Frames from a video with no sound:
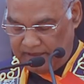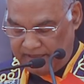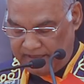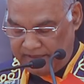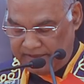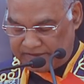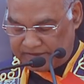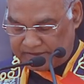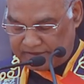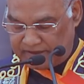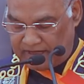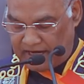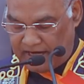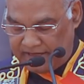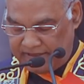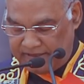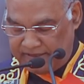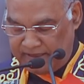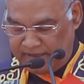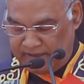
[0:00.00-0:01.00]
its
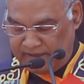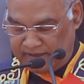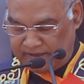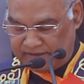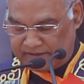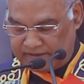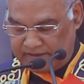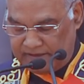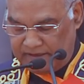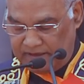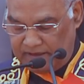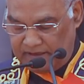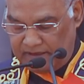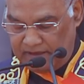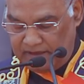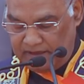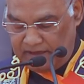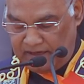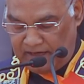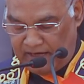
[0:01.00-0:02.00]
IT industry,
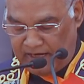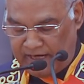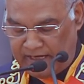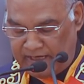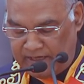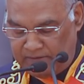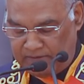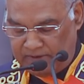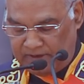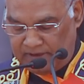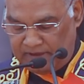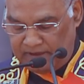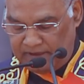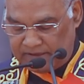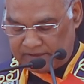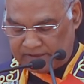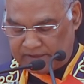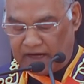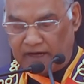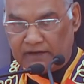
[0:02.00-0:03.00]
and our
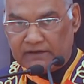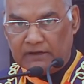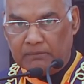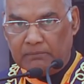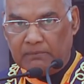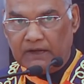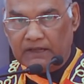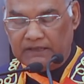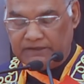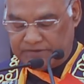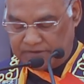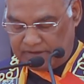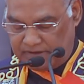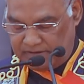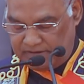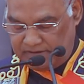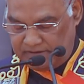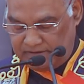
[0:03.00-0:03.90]
startup culture.